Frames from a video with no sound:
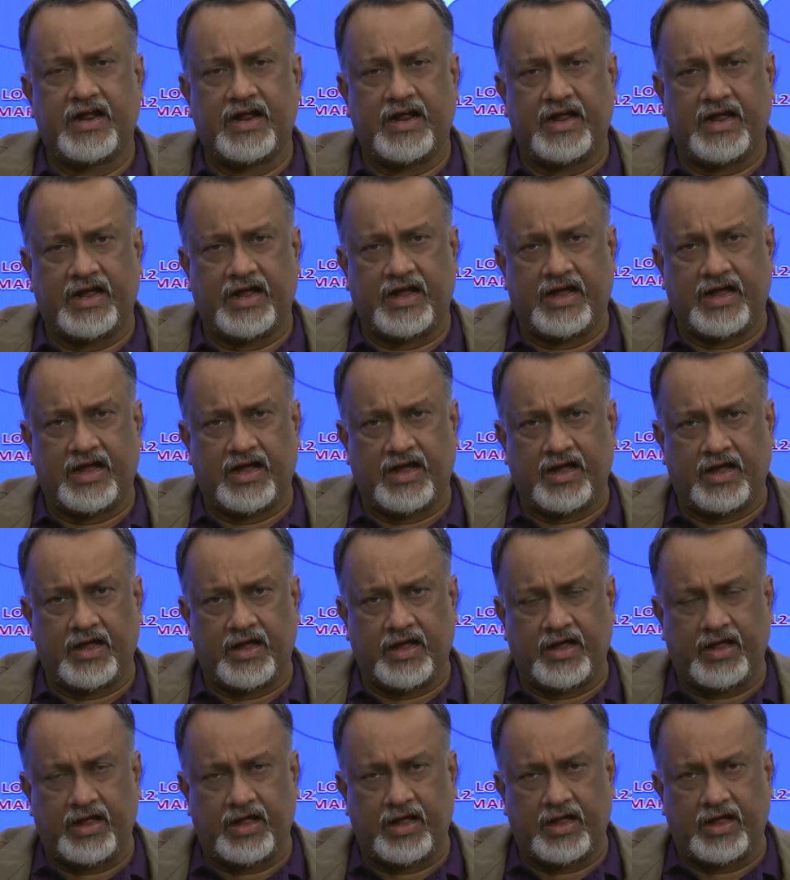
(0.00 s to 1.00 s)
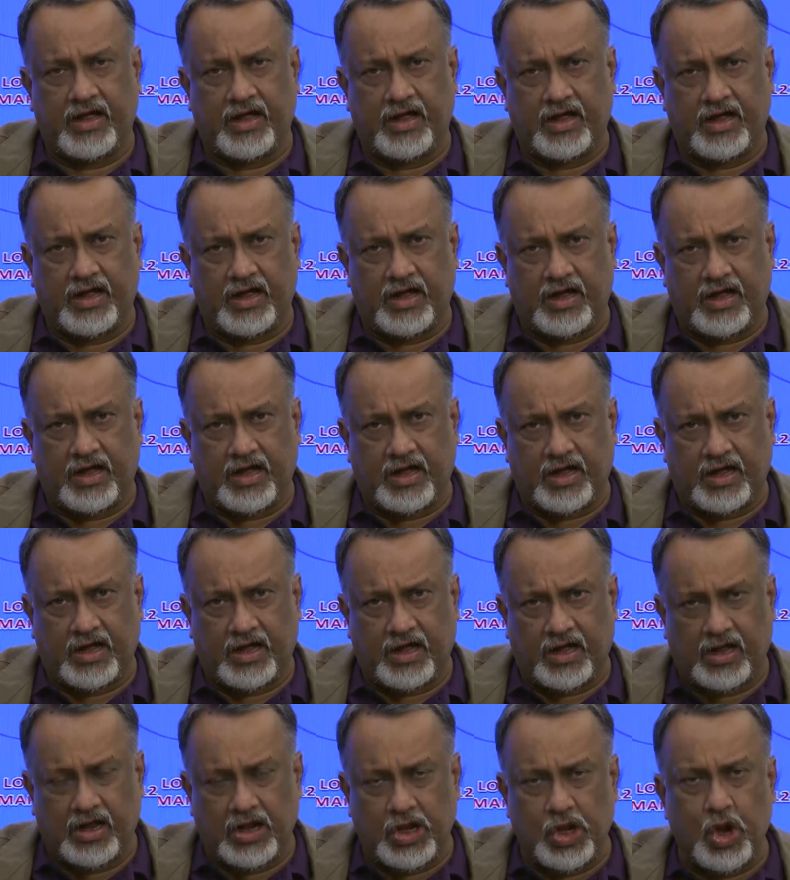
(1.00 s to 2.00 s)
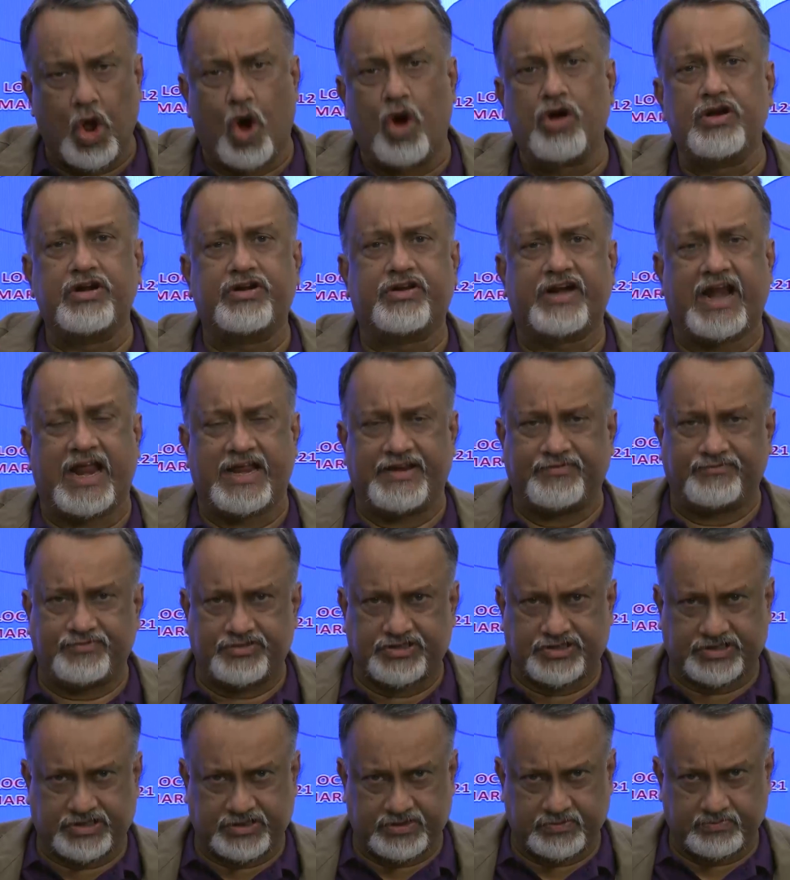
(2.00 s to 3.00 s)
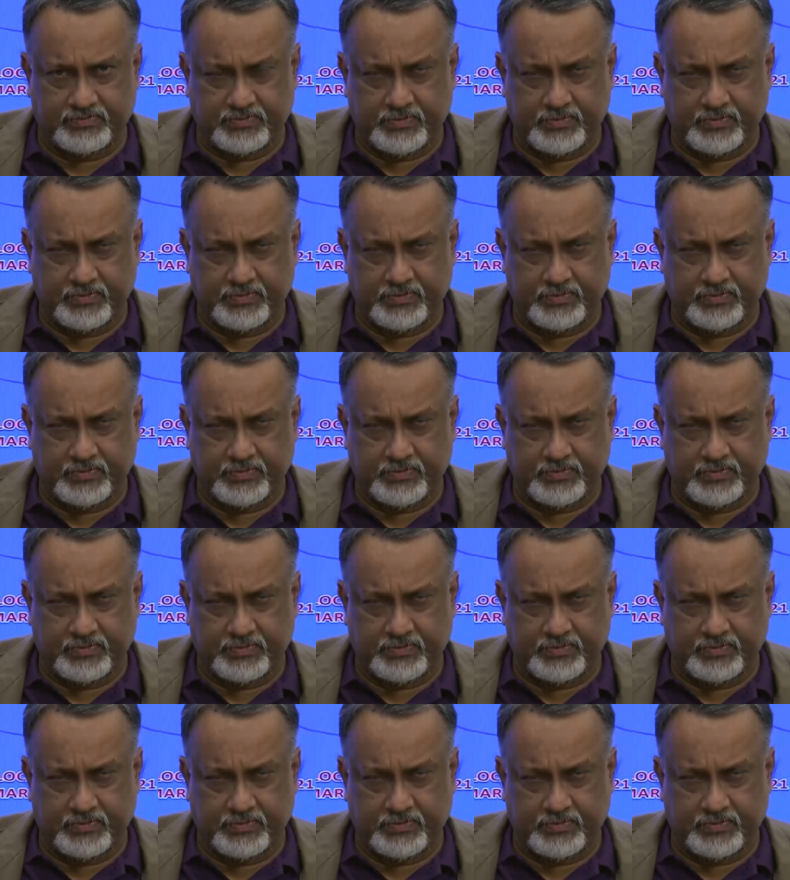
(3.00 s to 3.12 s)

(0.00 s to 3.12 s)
long drives.